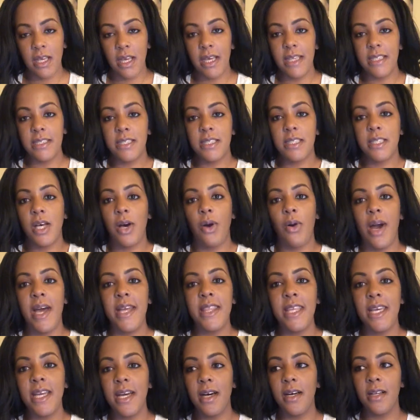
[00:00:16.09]
And so I
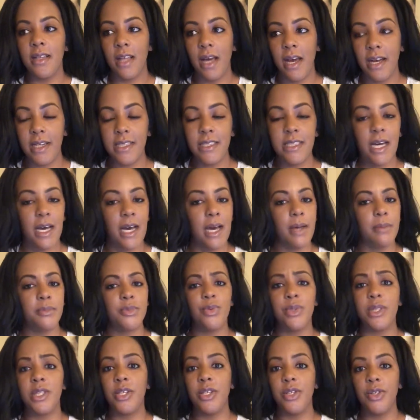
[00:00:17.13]
think a lot of times
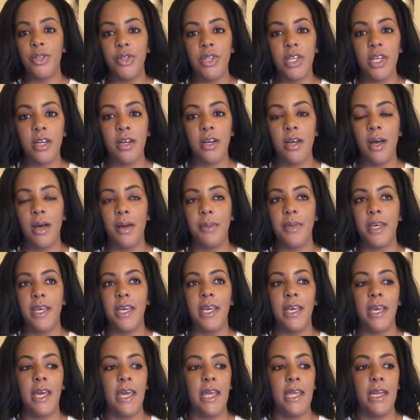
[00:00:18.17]
with the new year
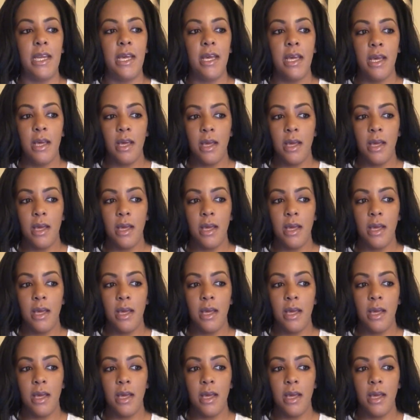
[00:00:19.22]
coming and,